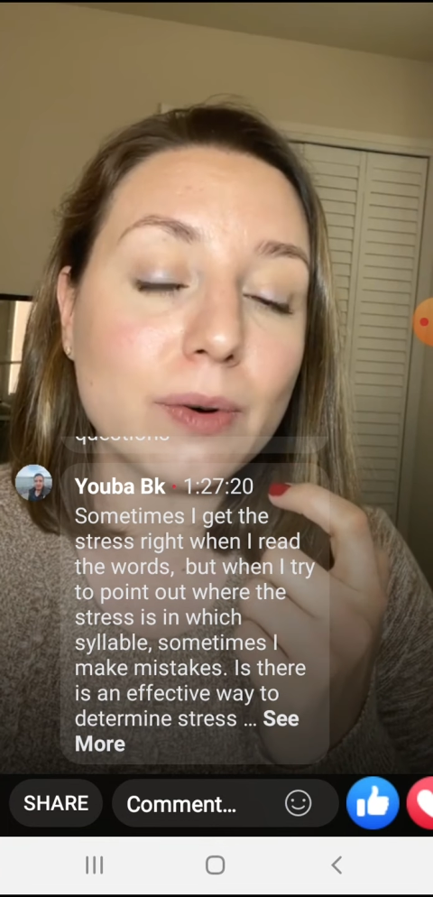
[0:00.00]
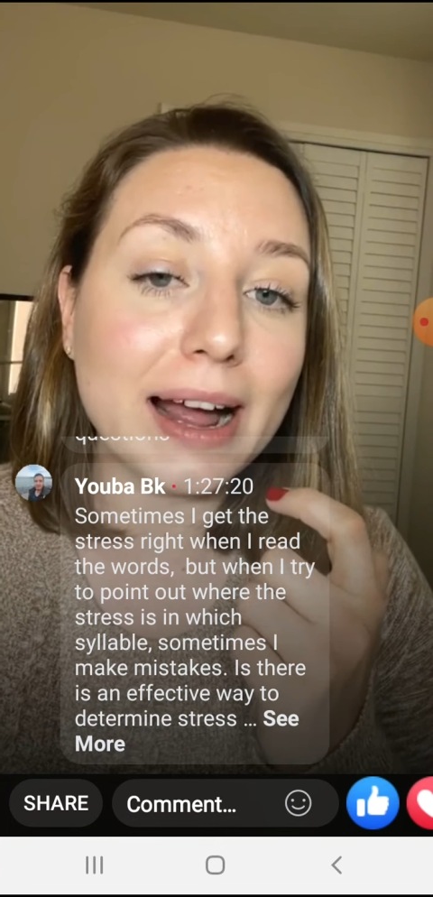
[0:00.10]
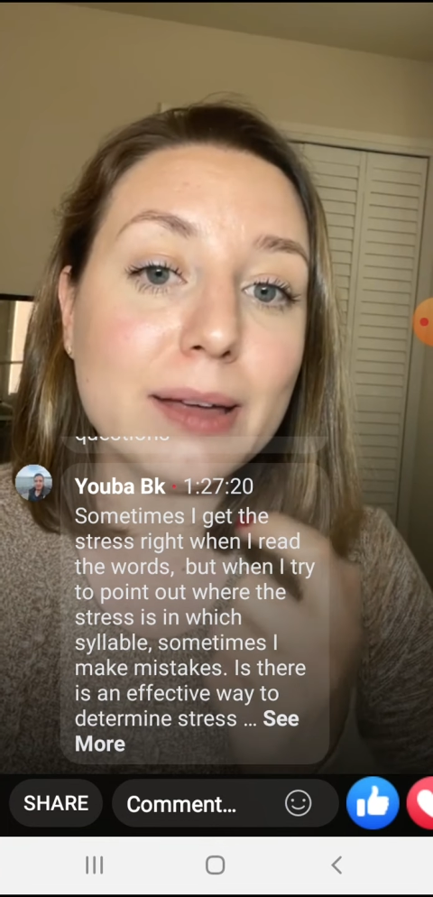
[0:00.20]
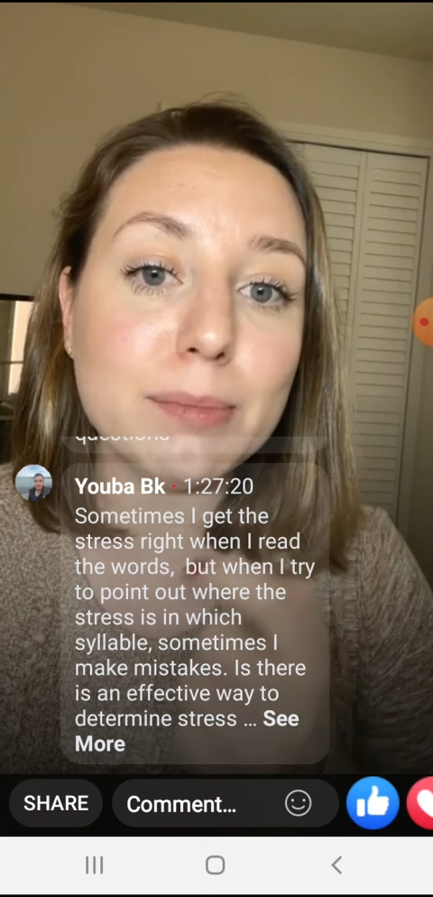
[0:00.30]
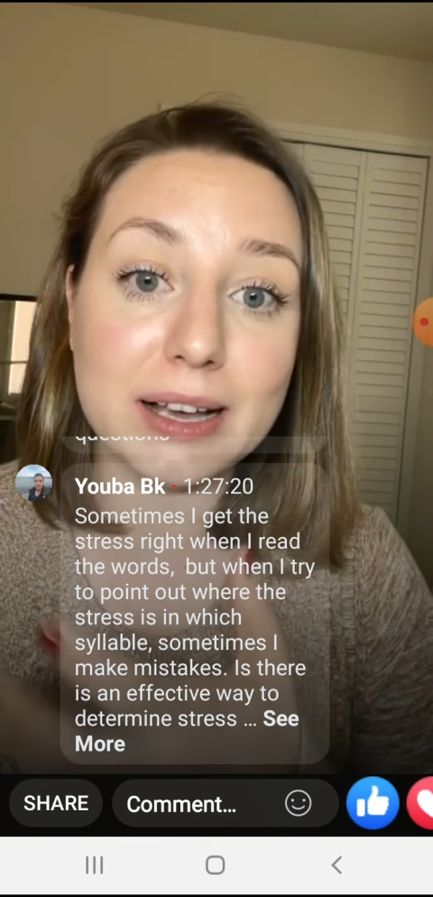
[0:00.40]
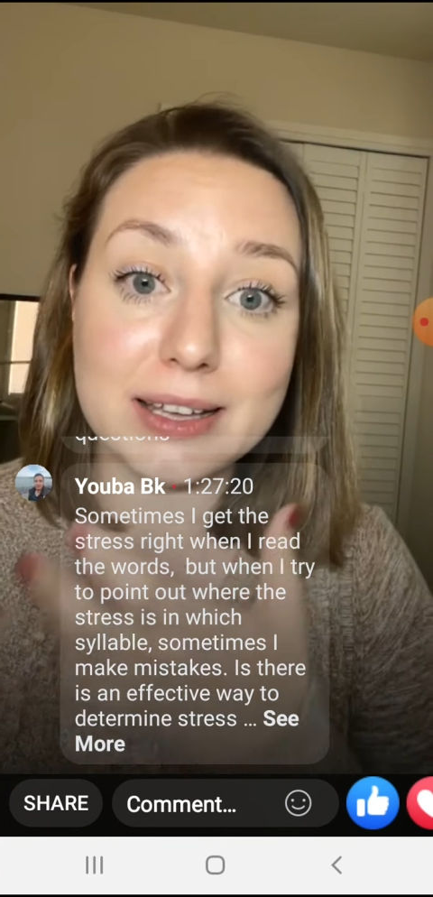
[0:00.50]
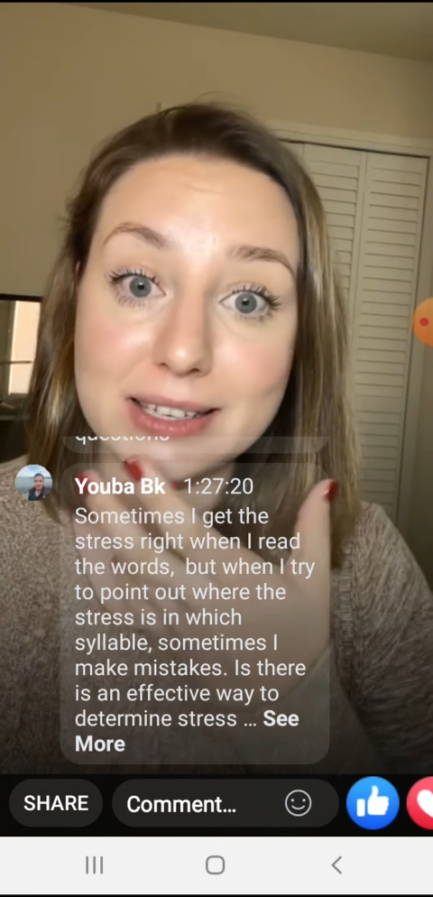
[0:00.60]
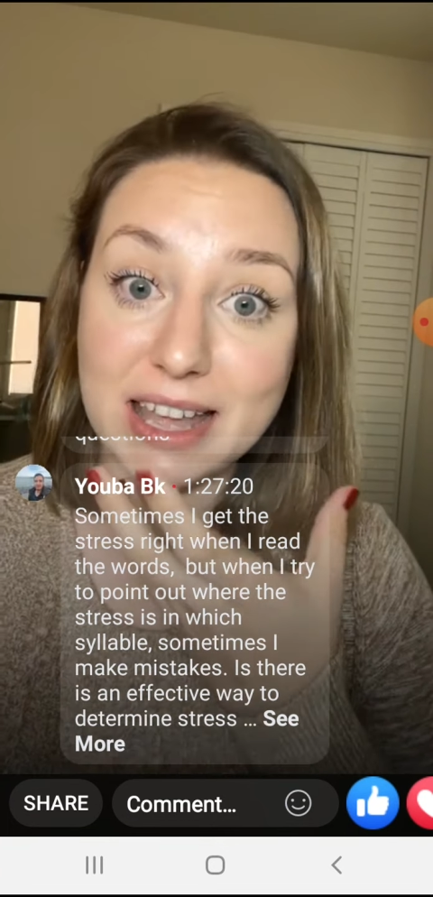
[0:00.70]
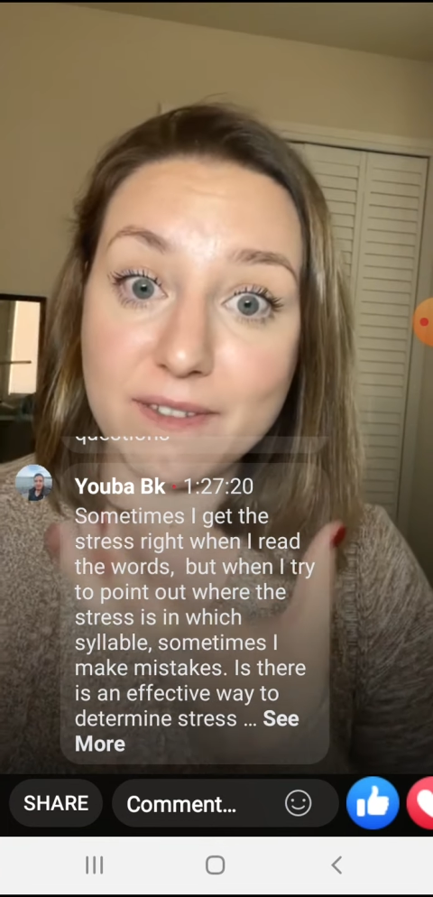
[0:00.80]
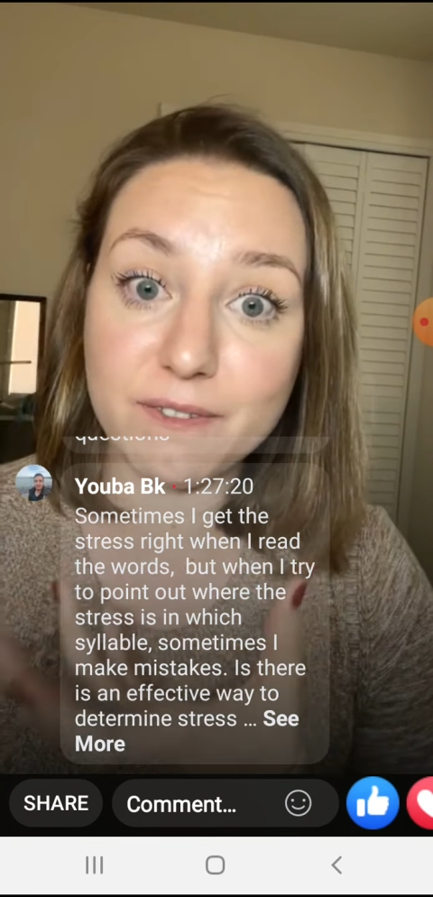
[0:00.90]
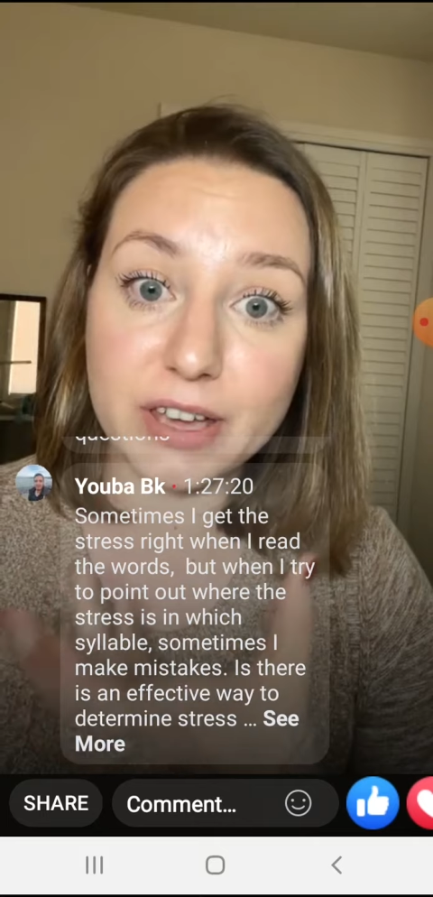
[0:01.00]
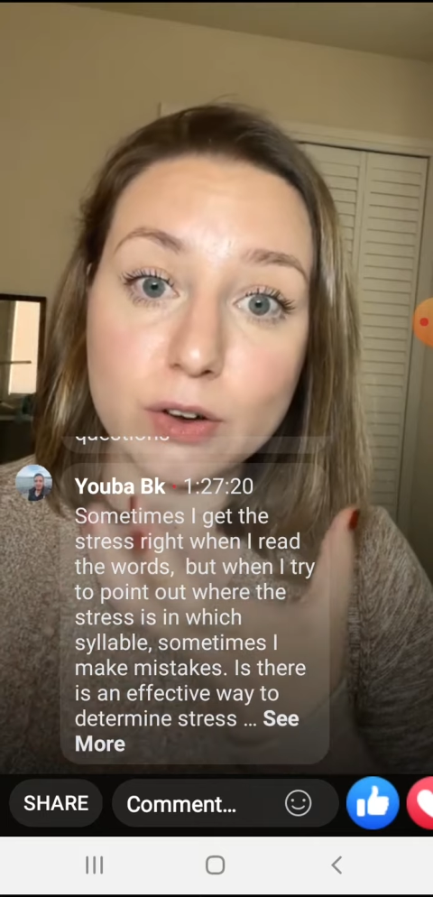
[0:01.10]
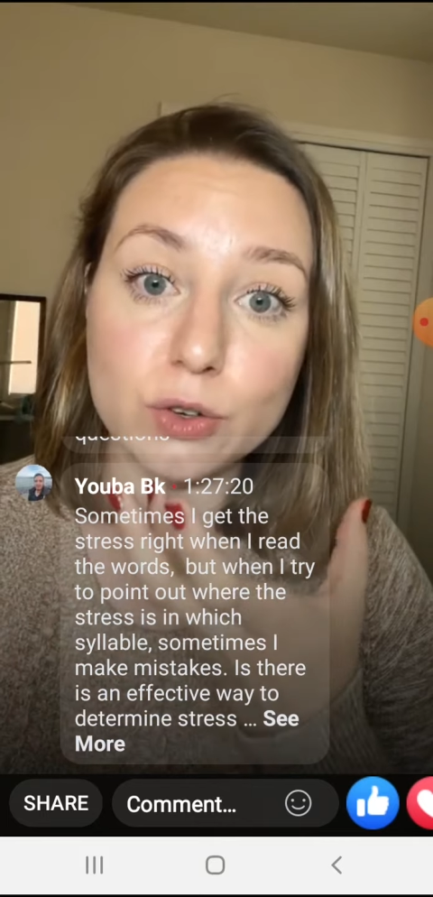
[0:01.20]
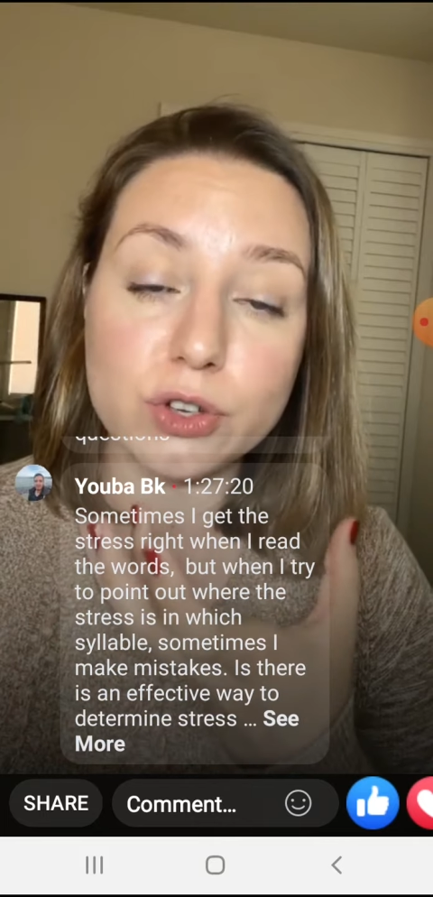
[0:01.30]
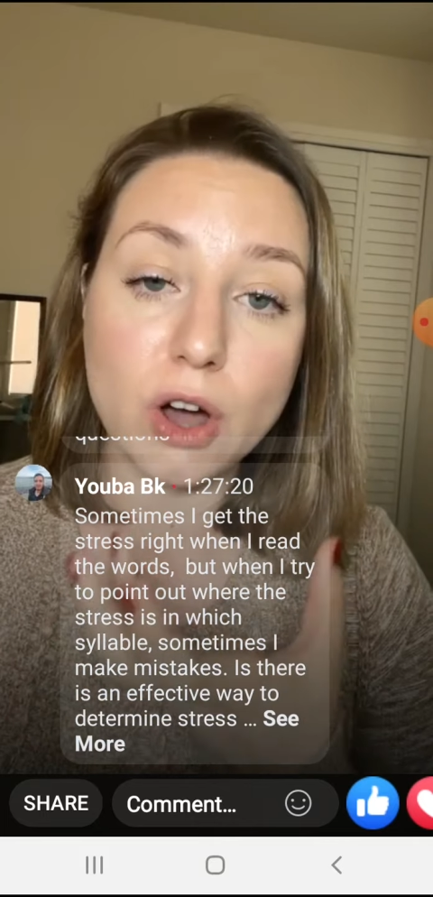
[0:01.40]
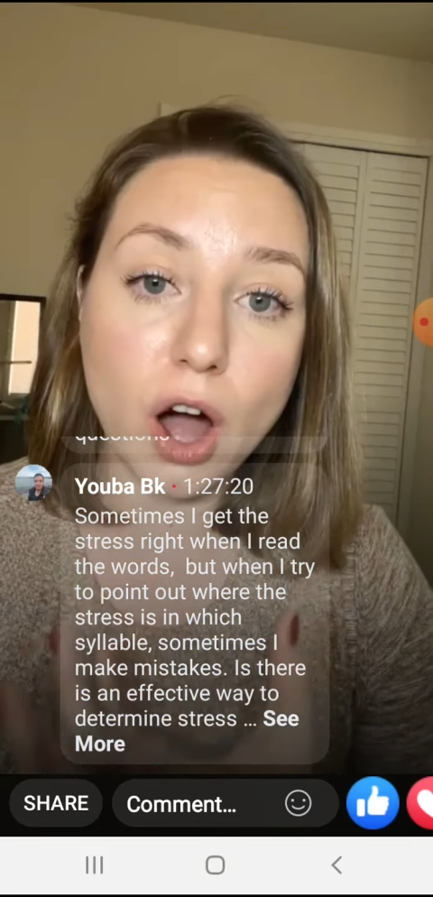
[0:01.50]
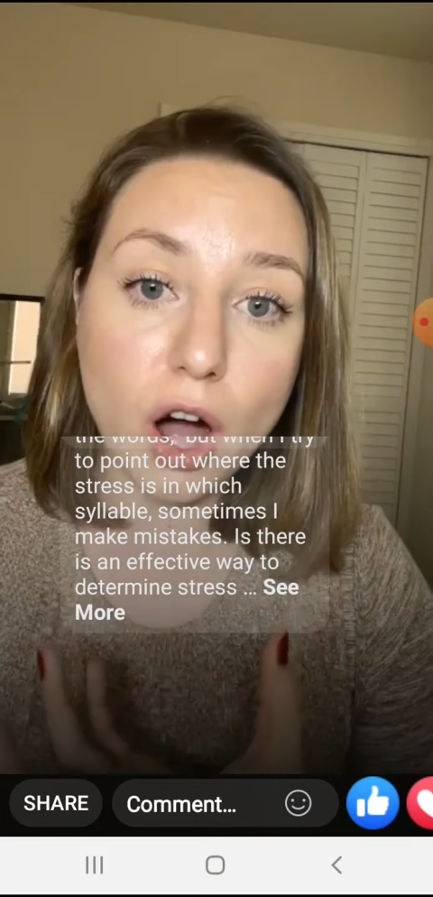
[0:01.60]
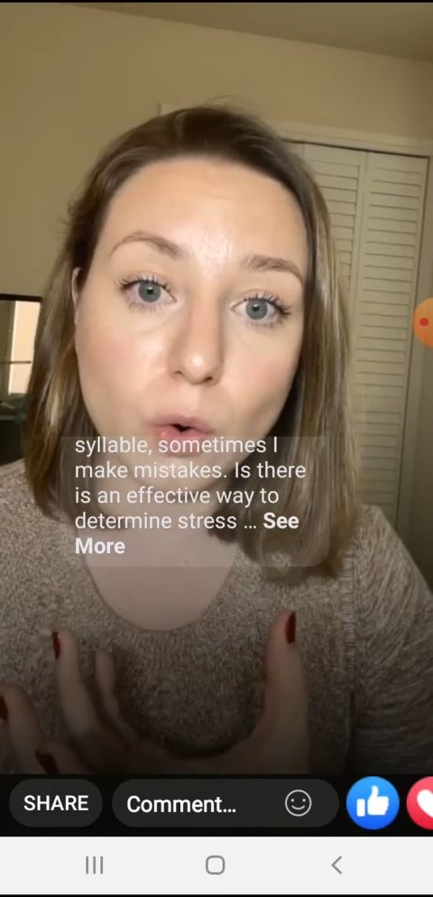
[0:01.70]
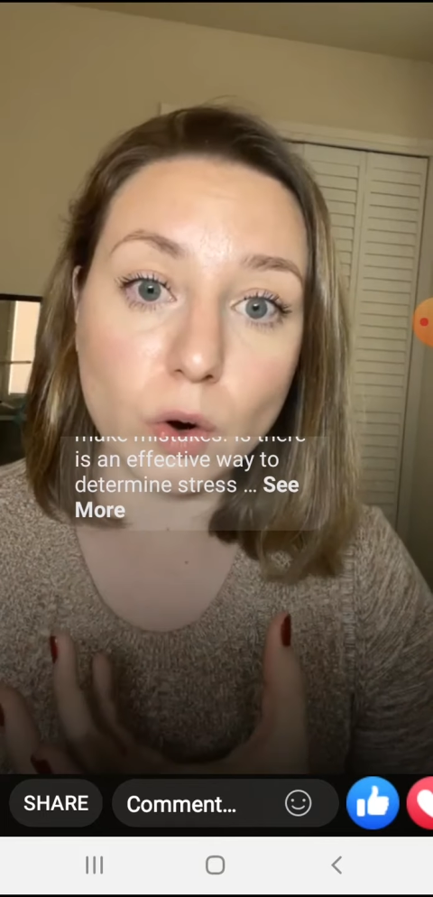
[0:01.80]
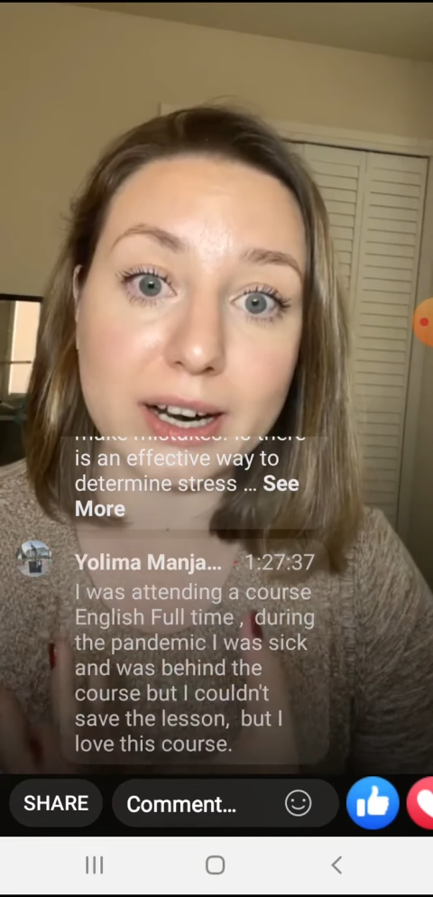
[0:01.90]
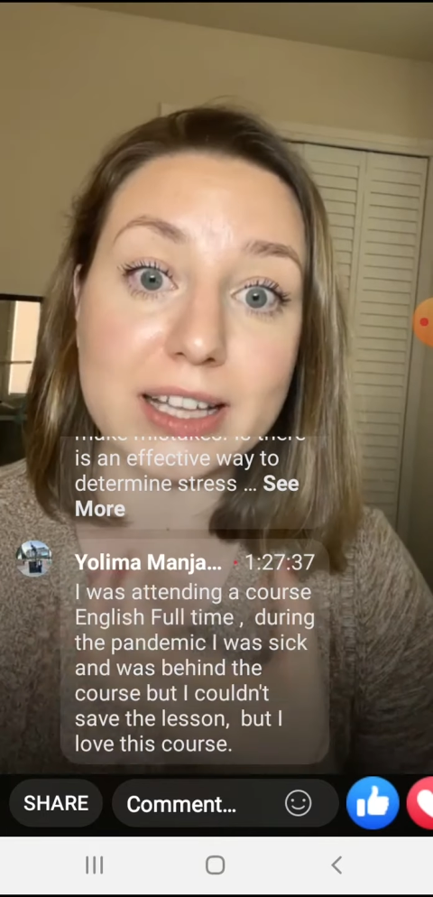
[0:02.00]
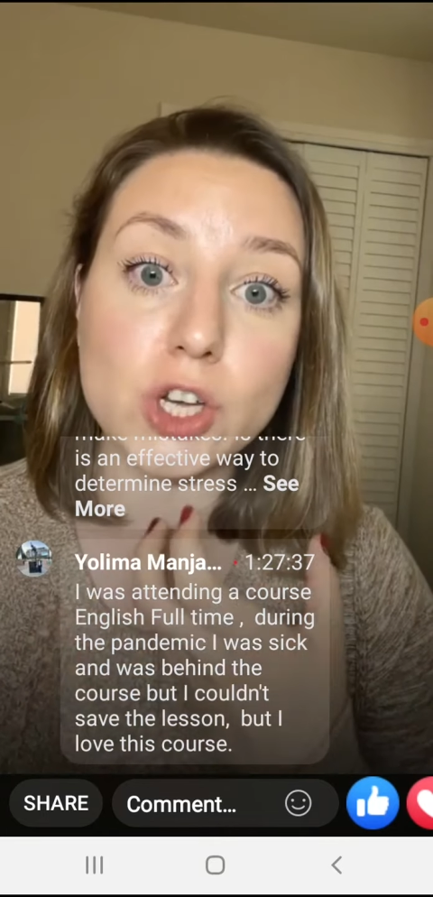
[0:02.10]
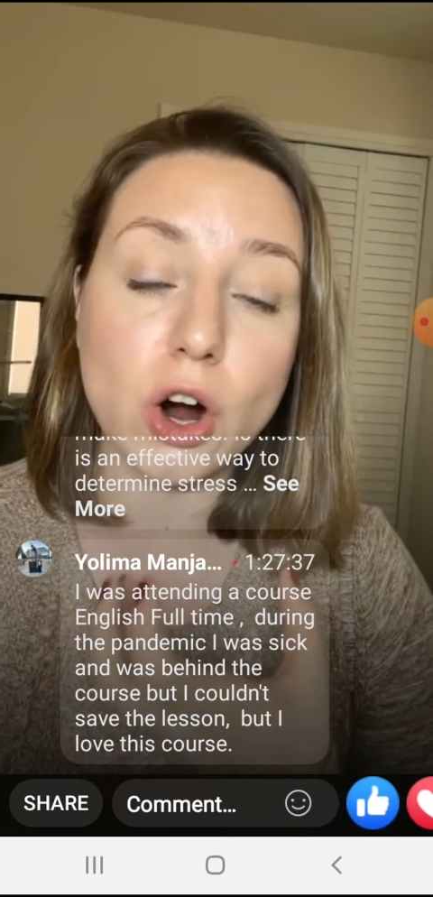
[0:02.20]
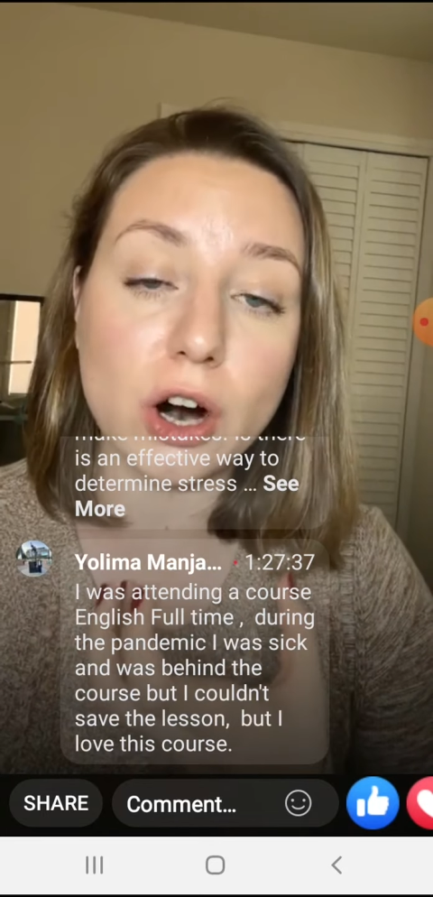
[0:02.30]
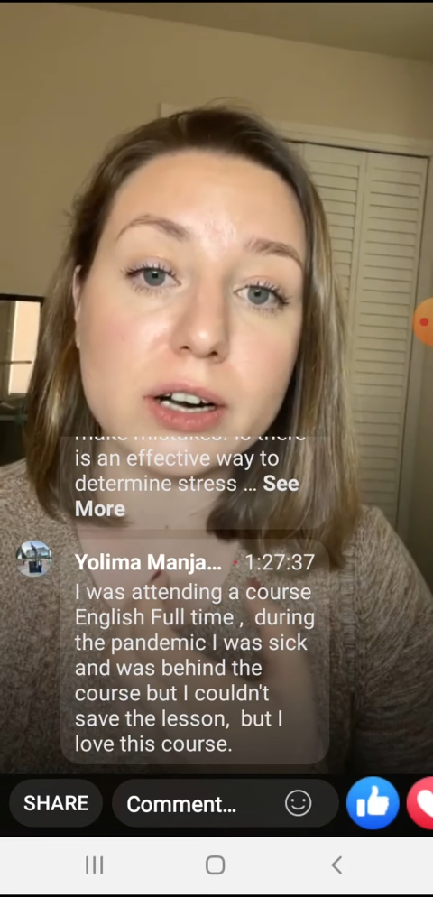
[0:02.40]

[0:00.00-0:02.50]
because it feels awkward, it's hard.